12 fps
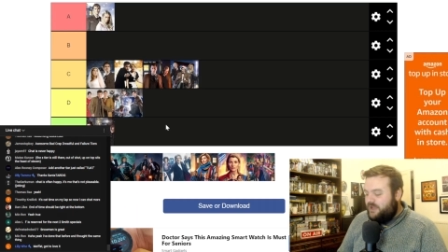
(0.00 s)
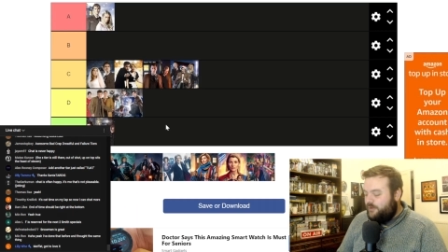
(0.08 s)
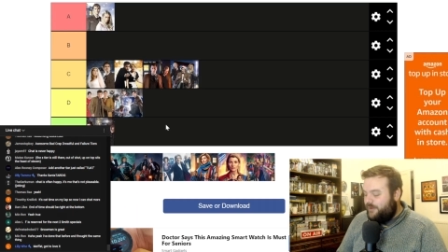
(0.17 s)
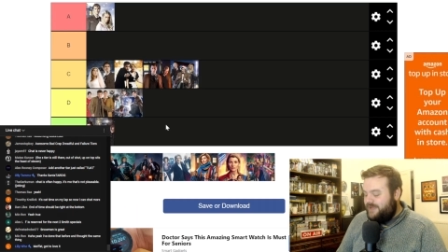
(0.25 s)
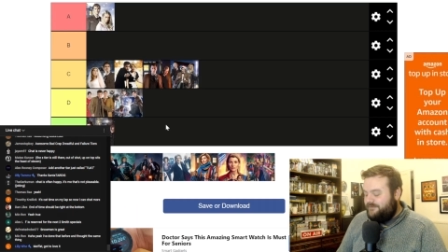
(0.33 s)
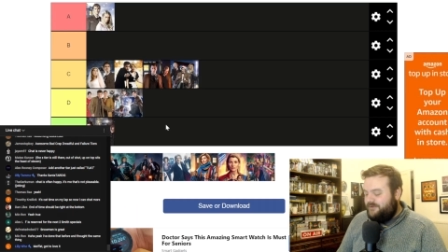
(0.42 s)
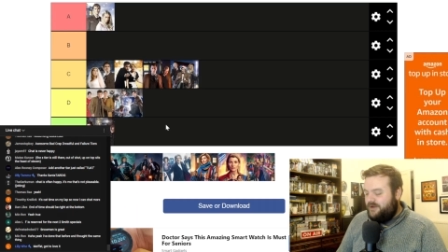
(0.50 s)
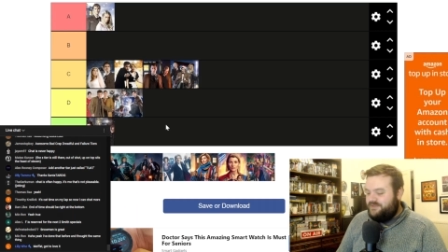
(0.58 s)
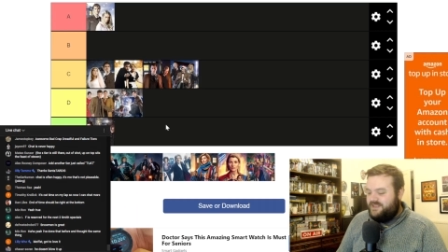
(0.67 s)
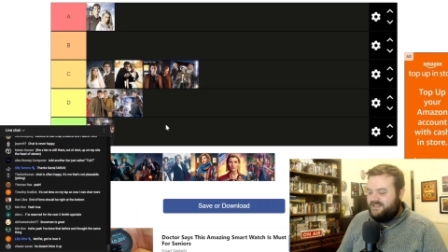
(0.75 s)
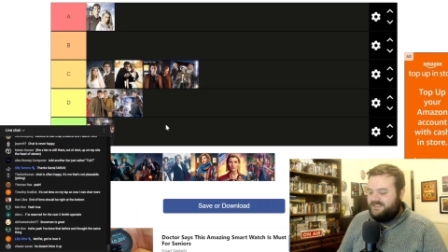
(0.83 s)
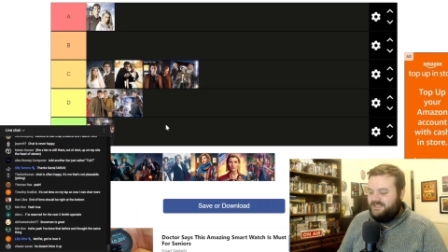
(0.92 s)
where you've
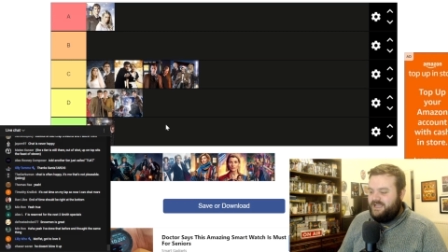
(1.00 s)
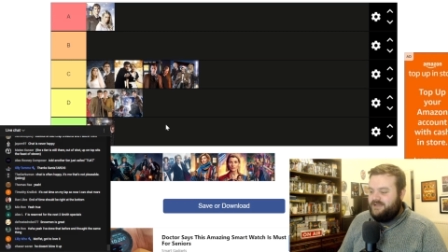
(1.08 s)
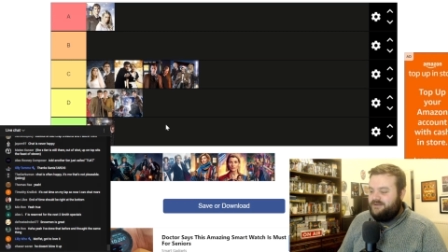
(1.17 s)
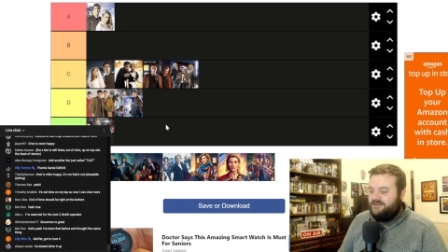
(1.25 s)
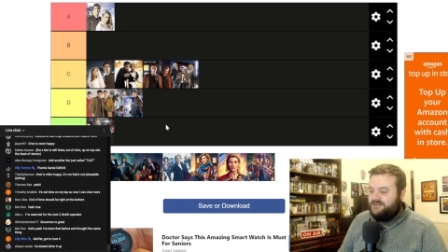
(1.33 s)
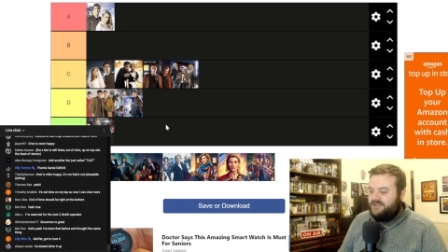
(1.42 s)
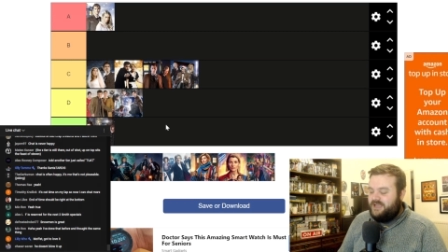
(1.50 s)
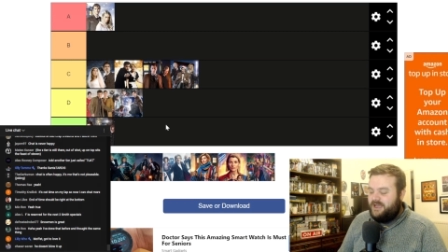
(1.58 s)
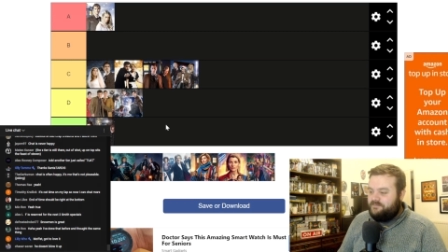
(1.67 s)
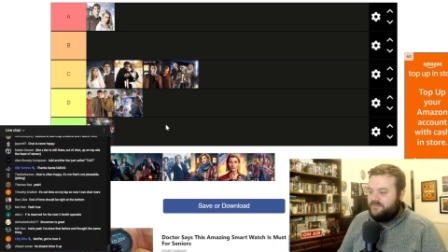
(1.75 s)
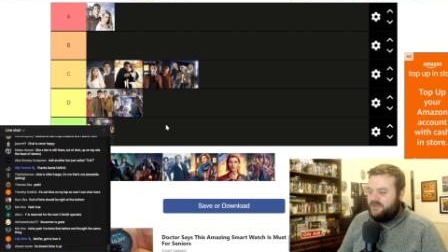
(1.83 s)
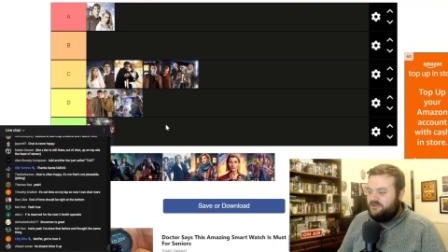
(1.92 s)
got this kid who's
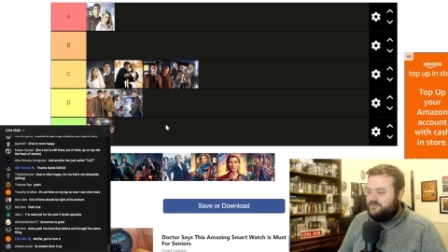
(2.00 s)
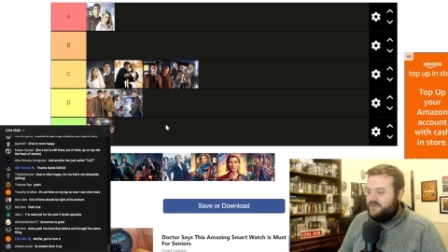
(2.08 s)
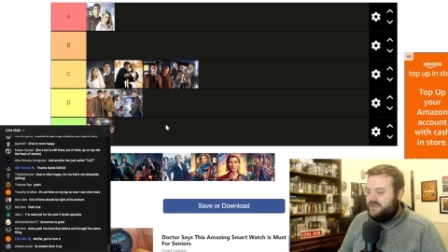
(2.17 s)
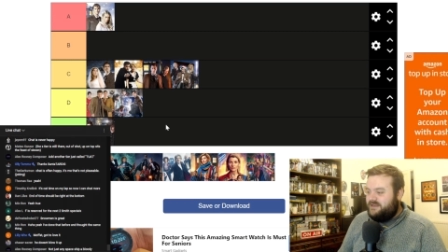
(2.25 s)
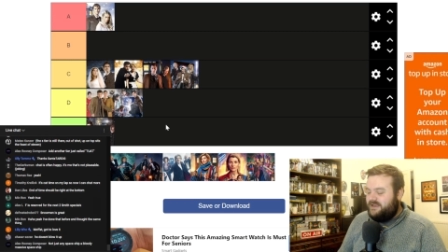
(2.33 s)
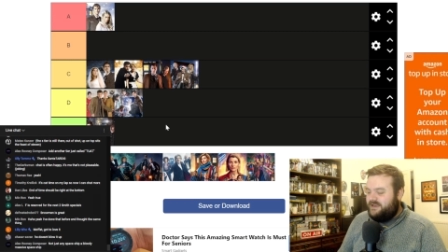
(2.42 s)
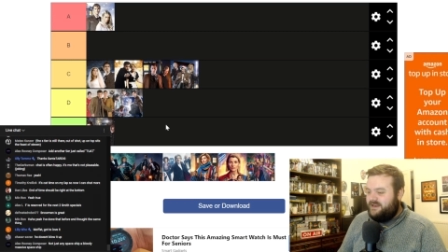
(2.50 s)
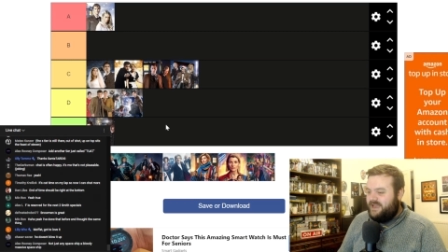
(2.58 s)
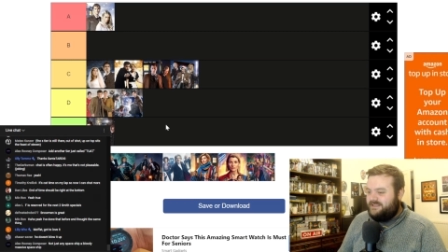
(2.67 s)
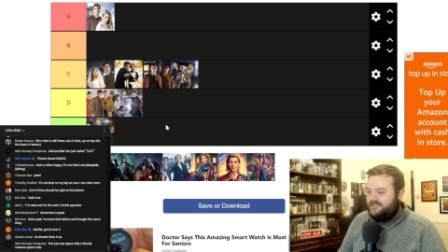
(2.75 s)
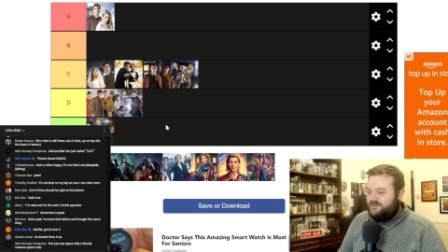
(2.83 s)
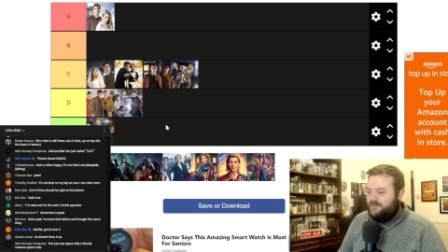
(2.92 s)
um, who's being
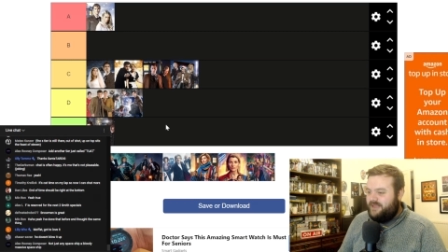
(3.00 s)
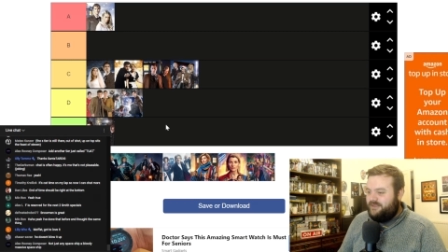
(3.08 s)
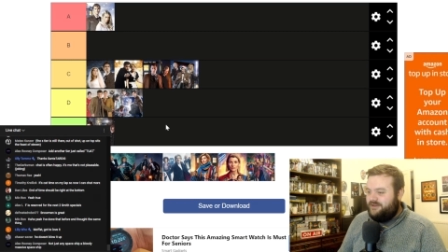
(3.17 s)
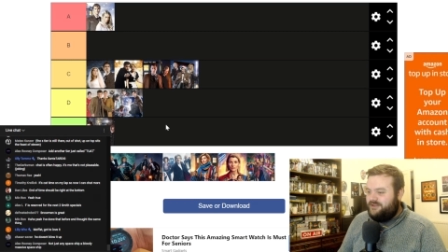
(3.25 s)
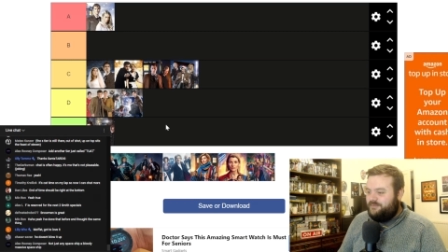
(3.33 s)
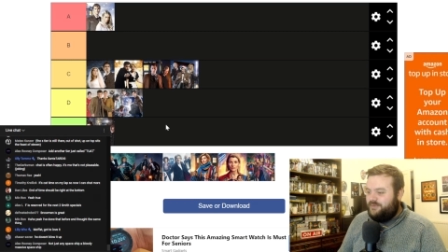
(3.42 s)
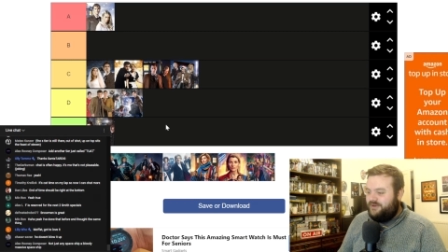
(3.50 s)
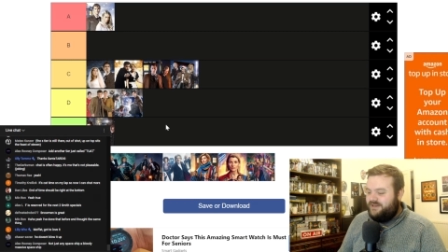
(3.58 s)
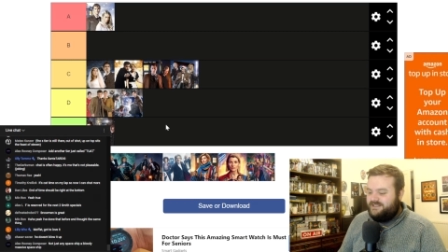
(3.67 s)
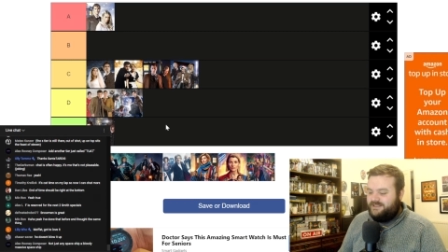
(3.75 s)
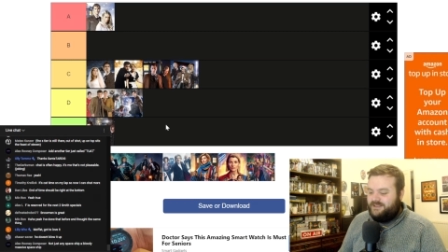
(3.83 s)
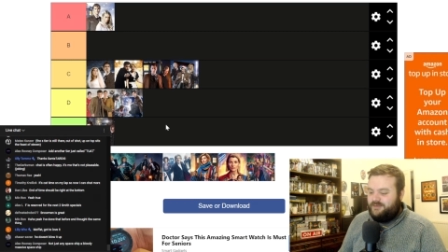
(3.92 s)
neglected by the other
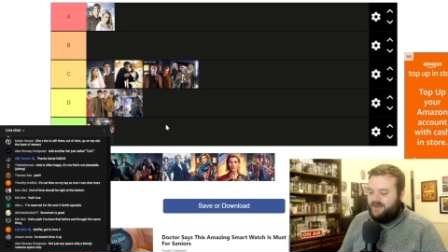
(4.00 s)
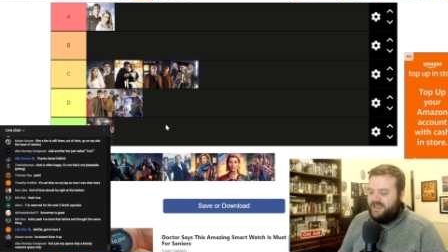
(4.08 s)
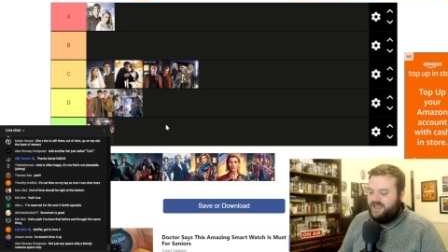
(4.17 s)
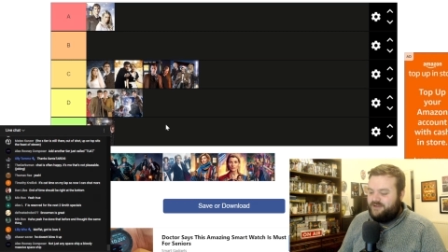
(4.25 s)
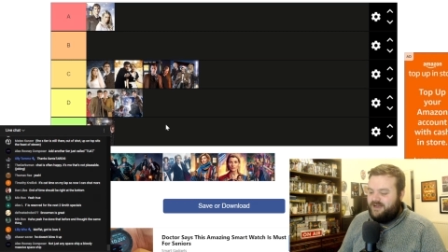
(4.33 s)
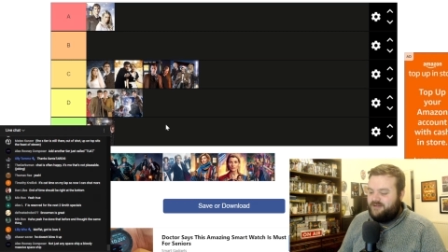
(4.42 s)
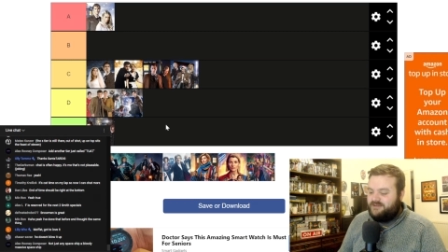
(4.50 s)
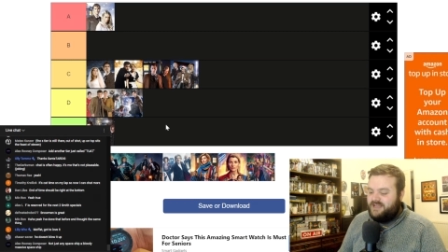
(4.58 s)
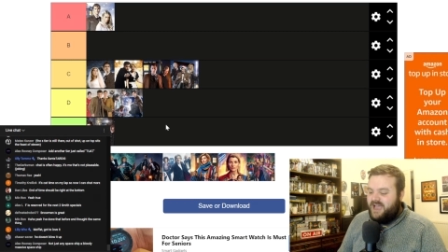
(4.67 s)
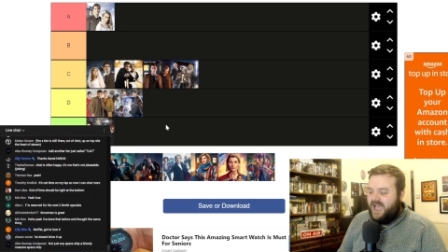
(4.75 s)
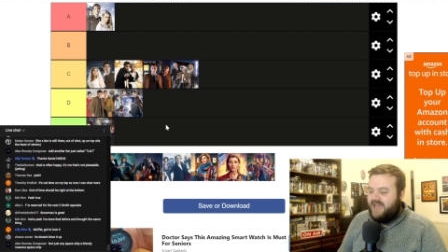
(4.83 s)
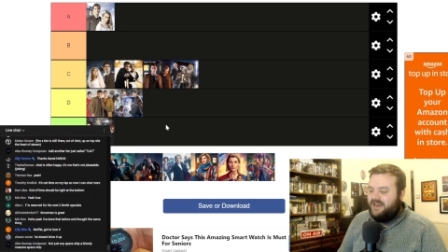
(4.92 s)
bullies on the playground,
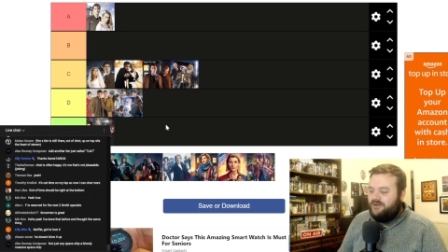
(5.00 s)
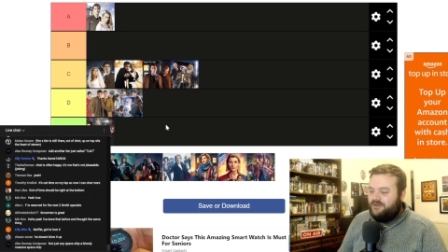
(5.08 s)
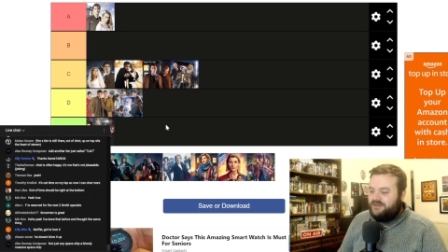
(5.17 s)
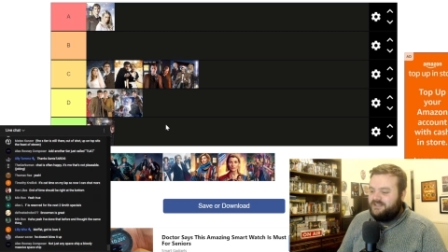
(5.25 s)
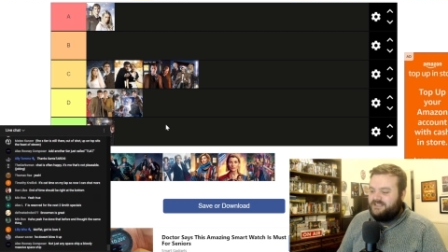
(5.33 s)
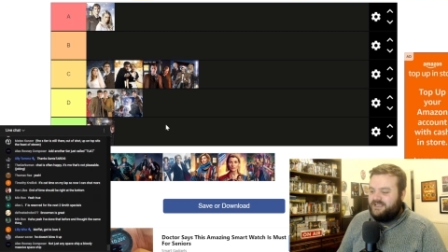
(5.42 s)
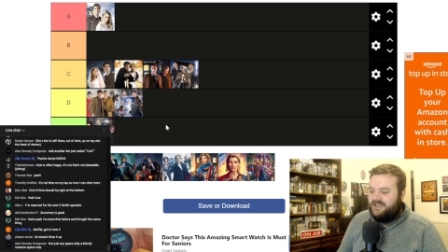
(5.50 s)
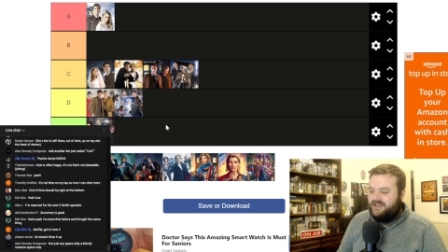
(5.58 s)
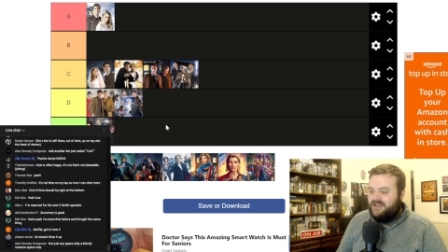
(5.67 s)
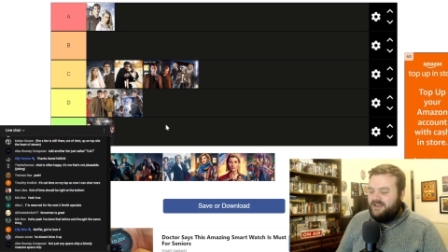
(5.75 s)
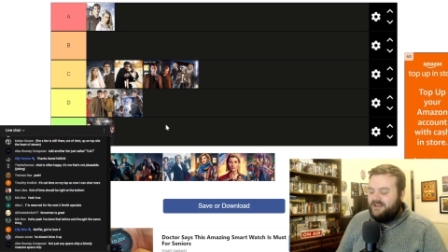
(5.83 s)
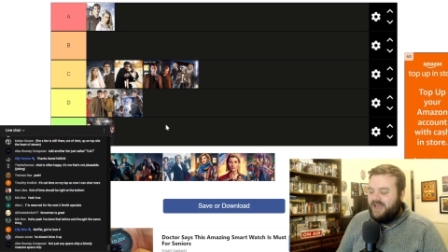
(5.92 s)
and in order to